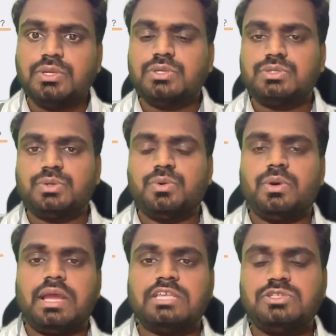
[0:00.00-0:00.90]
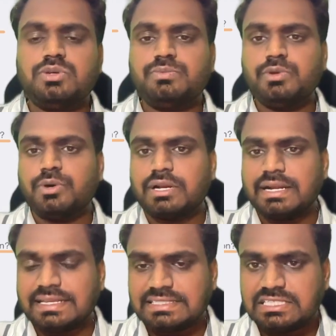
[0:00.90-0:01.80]
So assume you are an
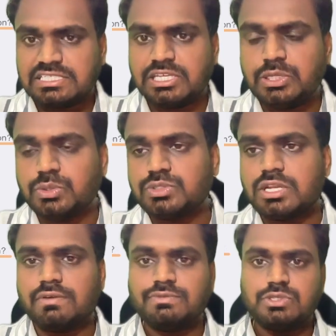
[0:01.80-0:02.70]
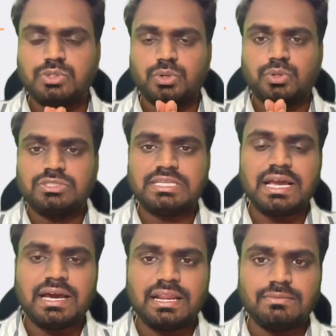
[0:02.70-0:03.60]
existing user of Zoho
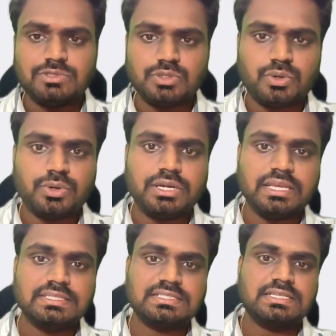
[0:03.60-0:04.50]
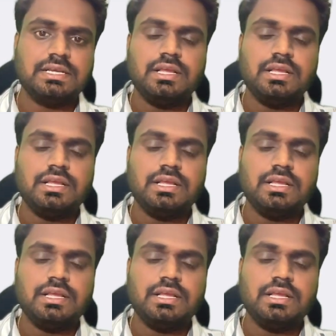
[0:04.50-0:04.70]
CRM, Zoho Desk,